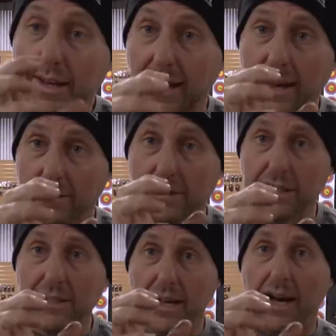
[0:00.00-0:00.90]

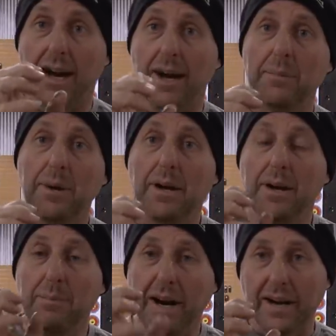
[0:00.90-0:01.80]
covers
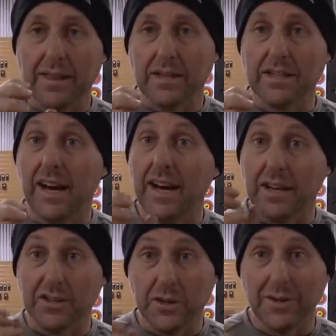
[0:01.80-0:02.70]
up part of the
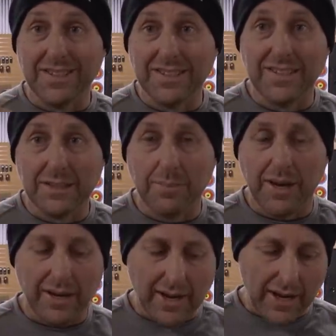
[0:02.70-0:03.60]
target, so it assists
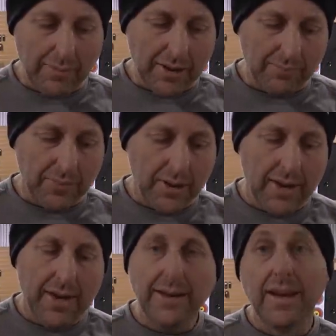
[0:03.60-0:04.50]
me in aiming.
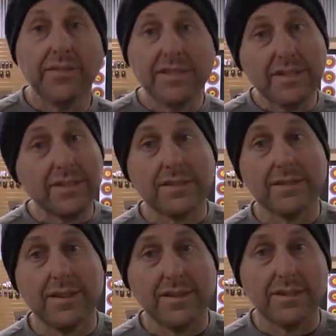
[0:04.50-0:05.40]
Now this is
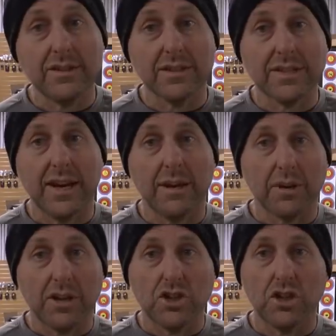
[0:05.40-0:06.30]
not saying I'm
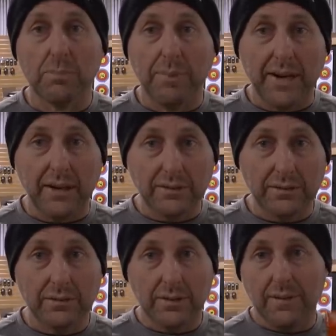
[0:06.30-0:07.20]
going to shoot better
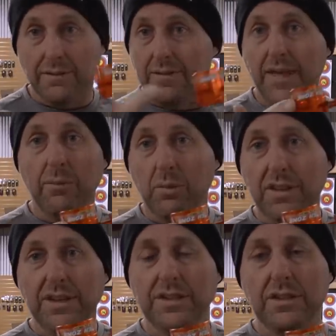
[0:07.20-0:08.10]
than
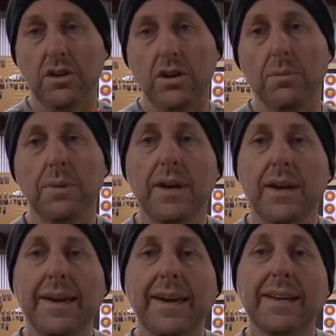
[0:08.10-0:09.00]
with this scope.
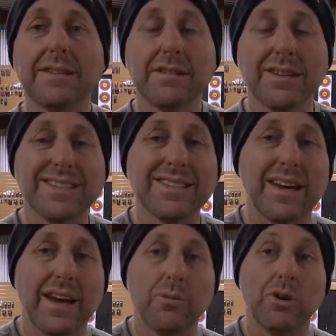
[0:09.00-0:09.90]
It's just
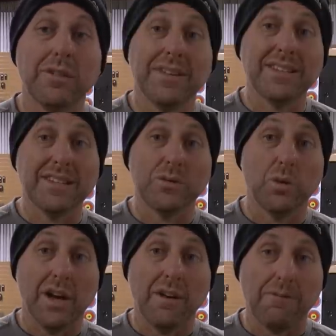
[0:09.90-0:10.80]
saying, well, this is
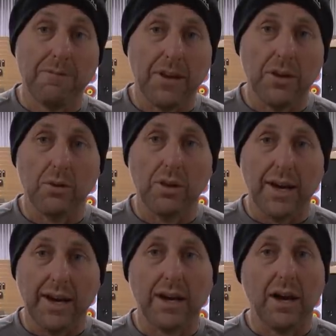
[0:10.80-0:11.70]
what I feel
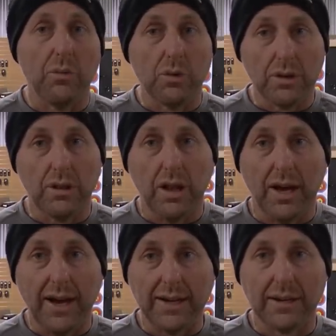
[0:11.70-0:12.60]
like I would
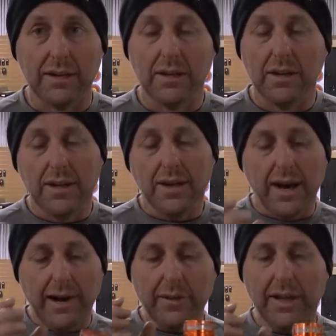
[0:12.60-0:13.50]
like.
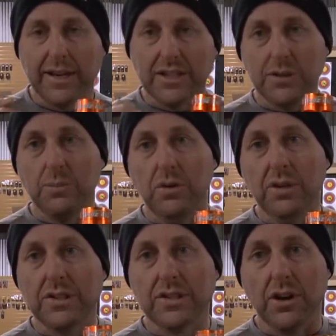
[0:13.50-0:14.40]
I would like a
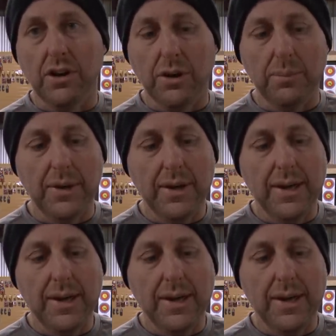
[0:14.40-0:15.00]
smaller scope.